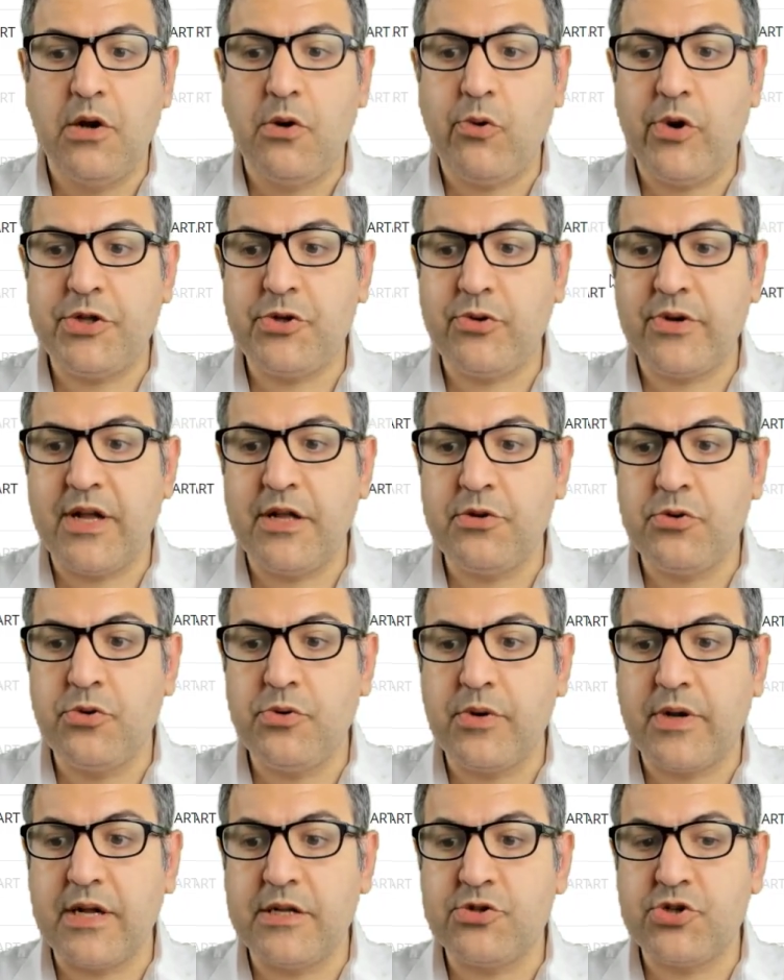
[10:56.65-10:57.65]
what you can do,
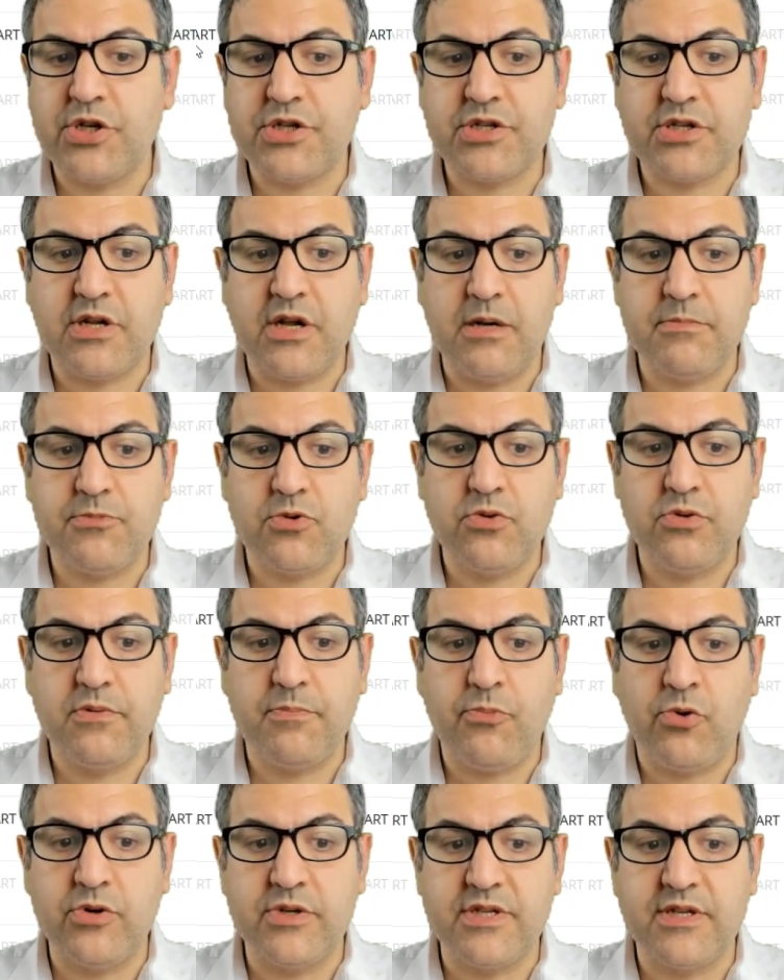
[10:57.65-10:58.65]
you can just come to the
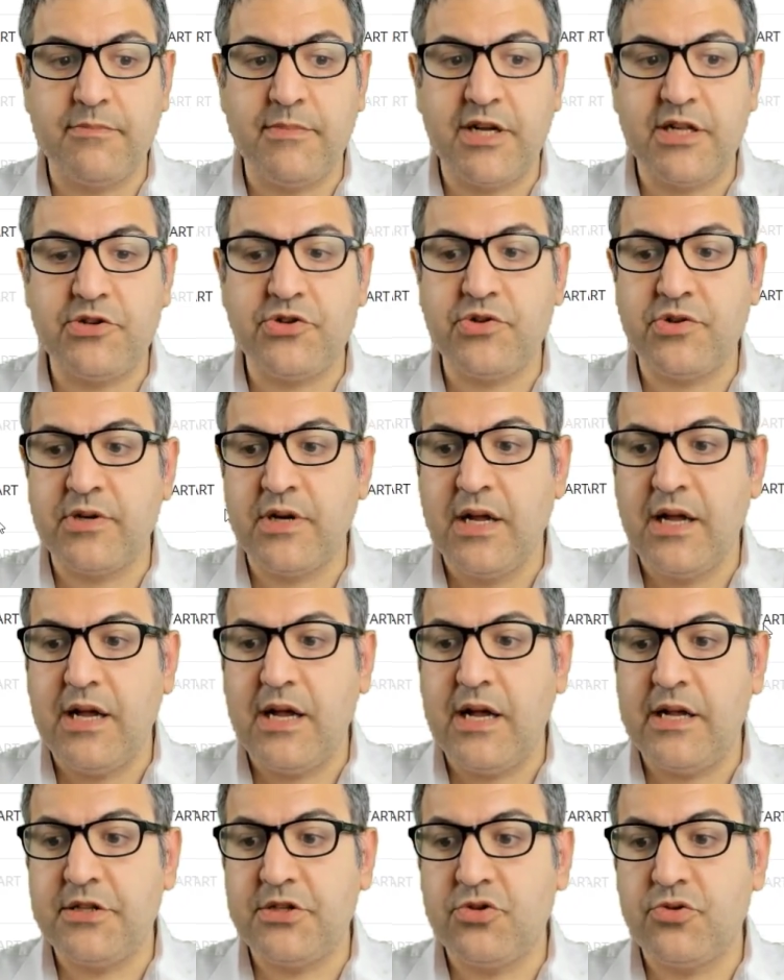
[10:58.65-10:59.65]
policy manager
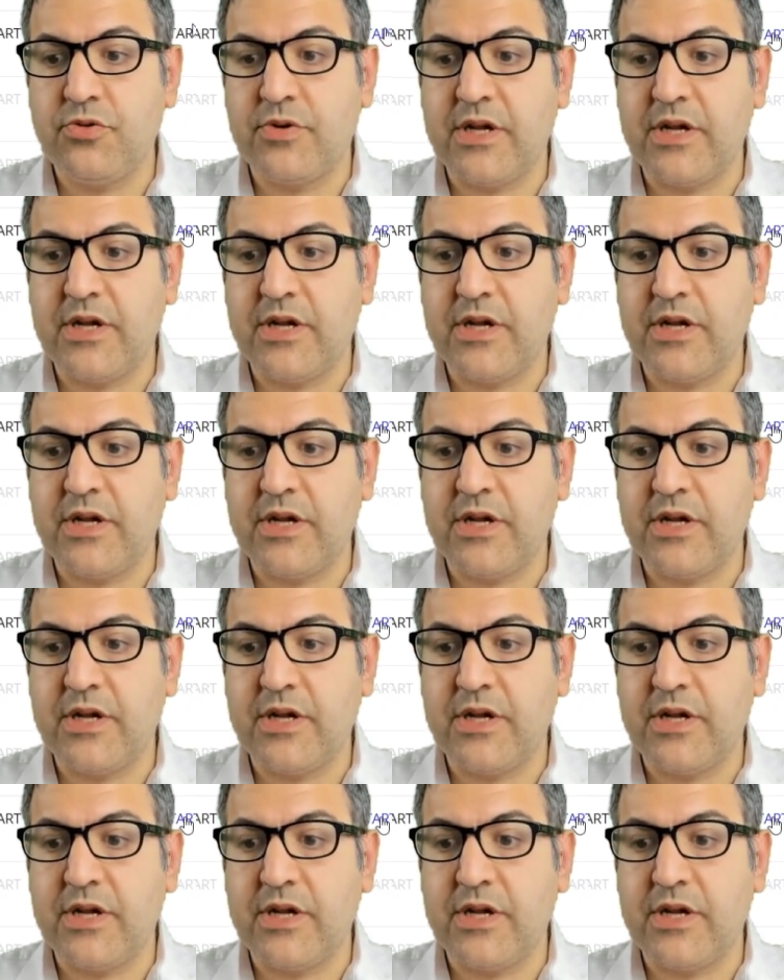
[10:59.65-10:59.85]
and you